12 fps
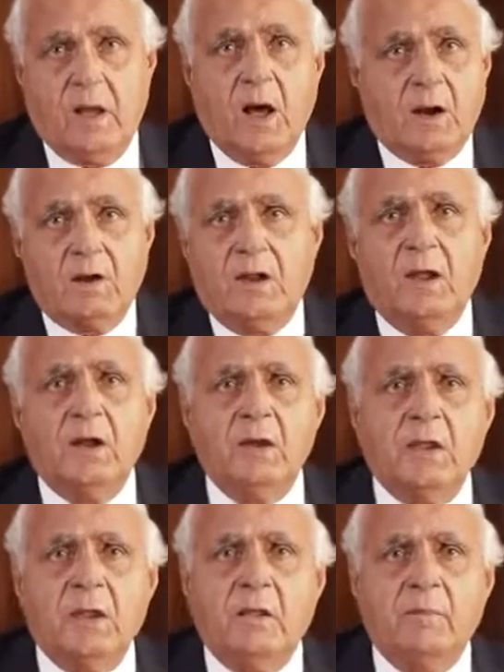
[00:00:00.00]
are
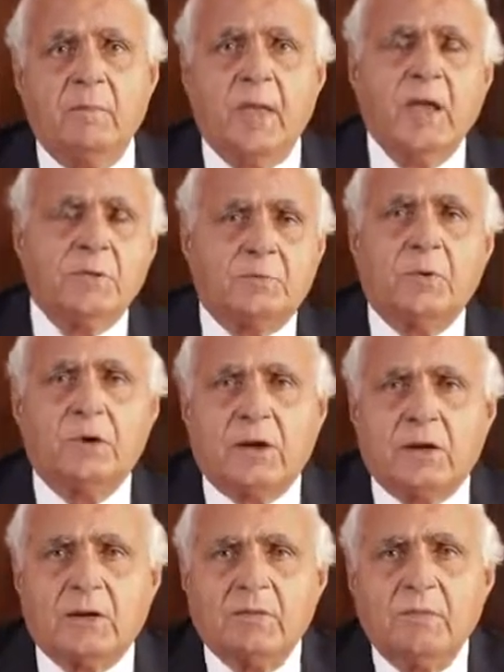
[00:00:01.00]
rarely as
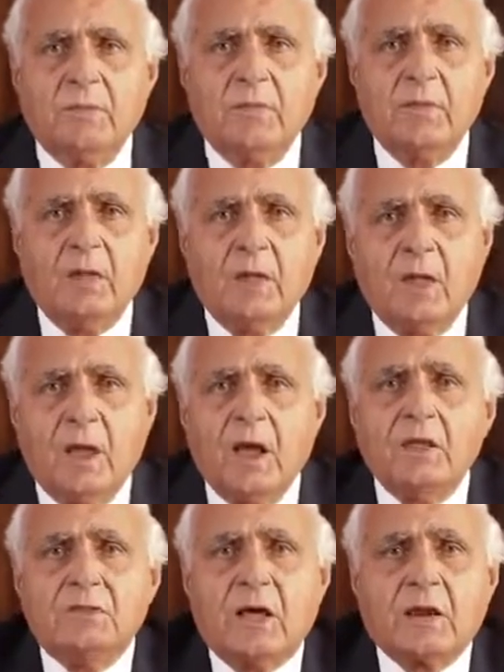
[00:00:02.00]
productive
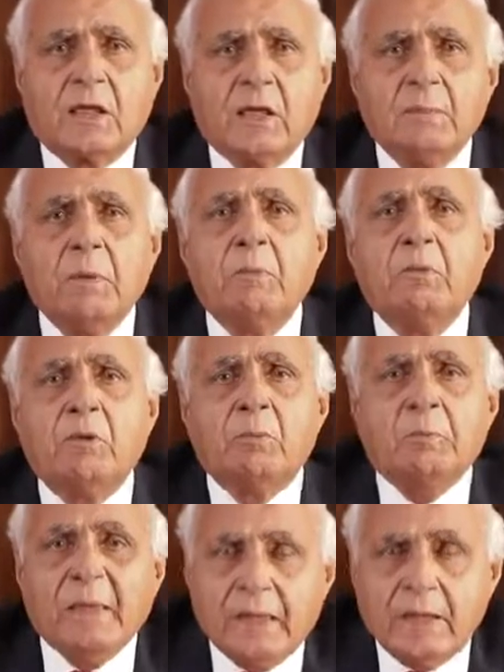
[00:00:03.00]
as they are capable
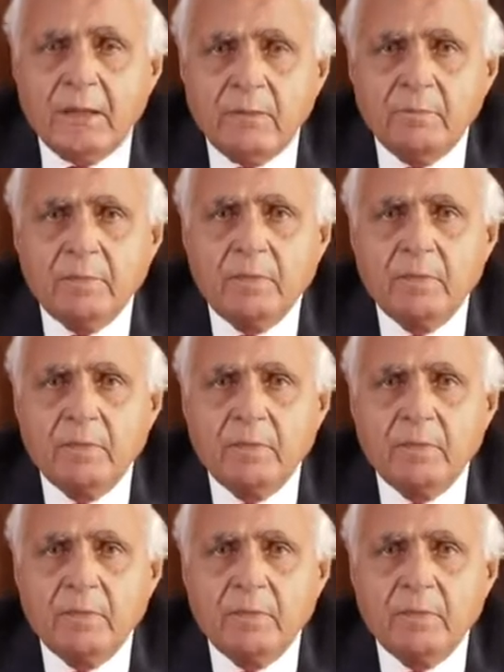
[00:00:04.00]
of being,